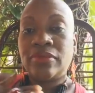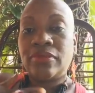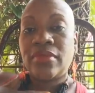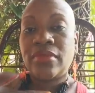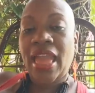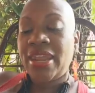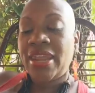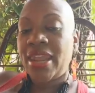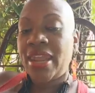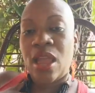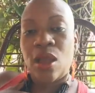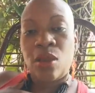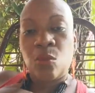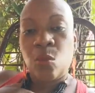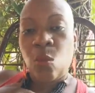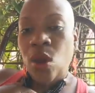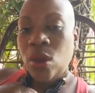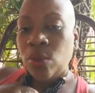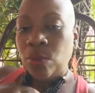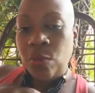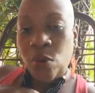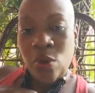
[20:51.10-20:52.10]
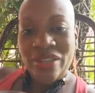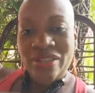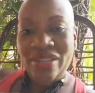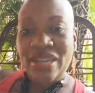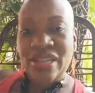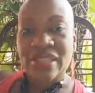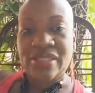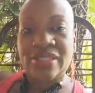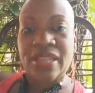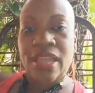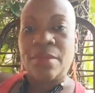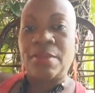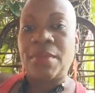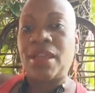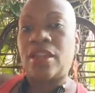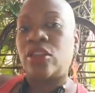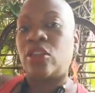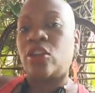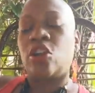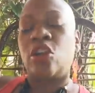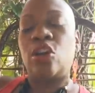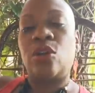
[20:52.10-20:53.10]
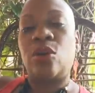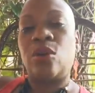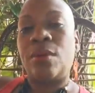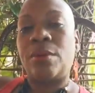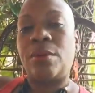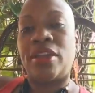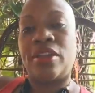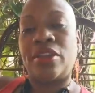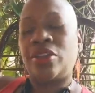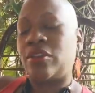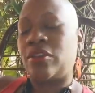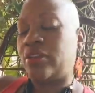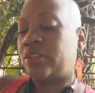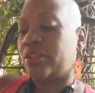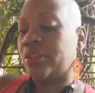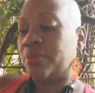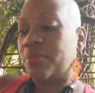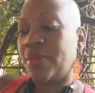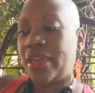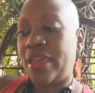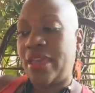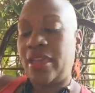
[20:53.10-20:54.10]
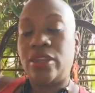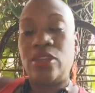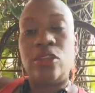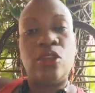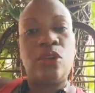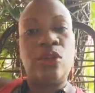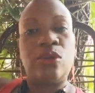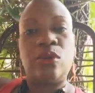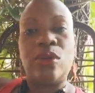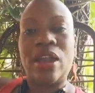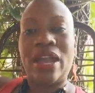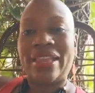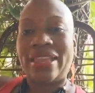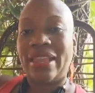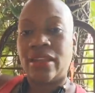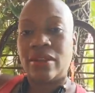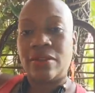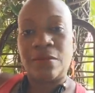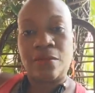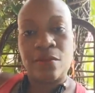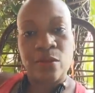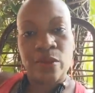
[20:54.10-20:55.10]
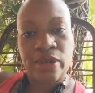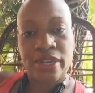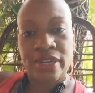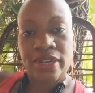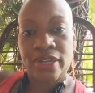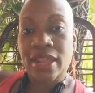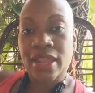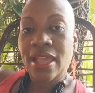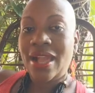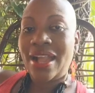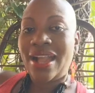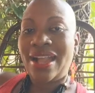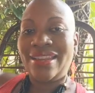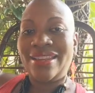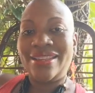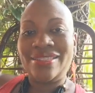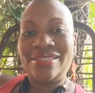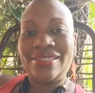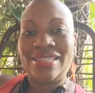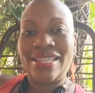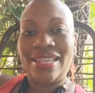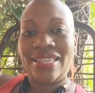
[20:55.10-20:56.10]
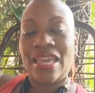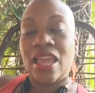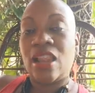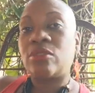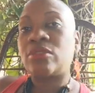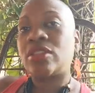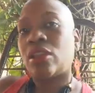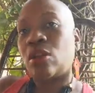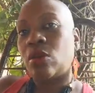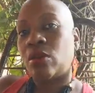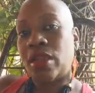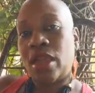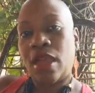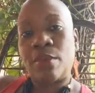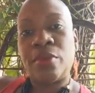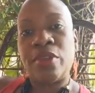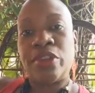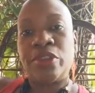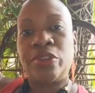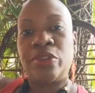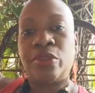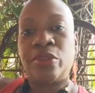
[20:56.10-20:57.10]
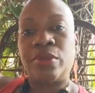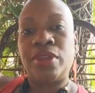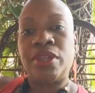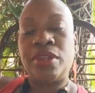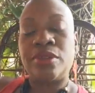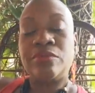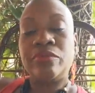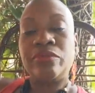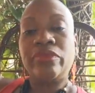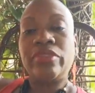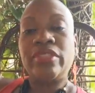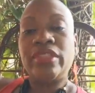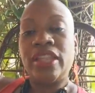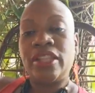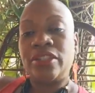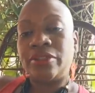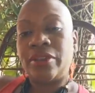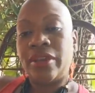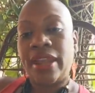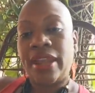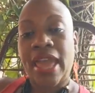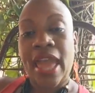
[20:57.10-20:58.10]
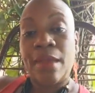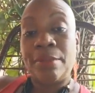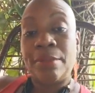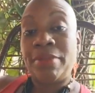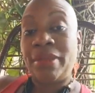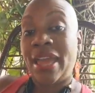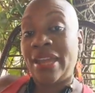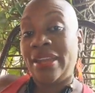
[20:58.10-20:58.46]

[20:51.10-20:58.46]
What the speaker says: At not one point did I say I'm not going to go. I'm not going to go to Japan. No, I can't afford it. I didn't say that. I was like, okay, I'm going to do it. It's going to happen.